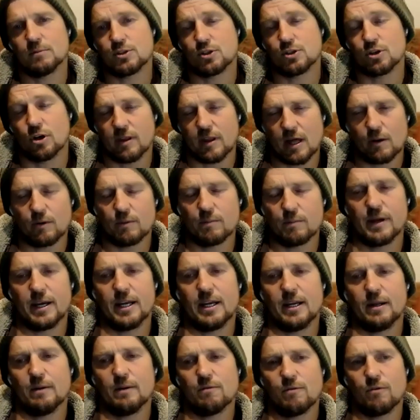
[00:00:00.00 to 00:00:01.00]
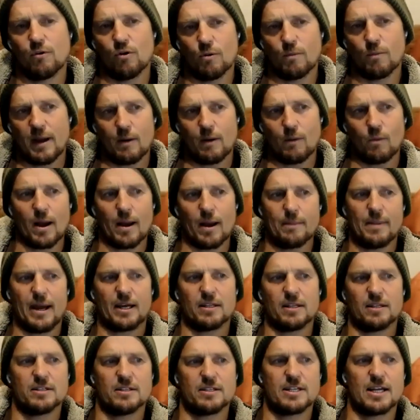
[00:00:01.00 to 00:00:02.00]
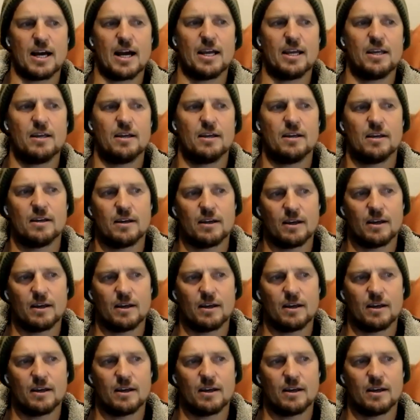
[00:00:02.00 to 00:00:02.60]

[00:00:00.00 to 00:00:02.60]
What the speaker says: Shot that with medium format way back in the day,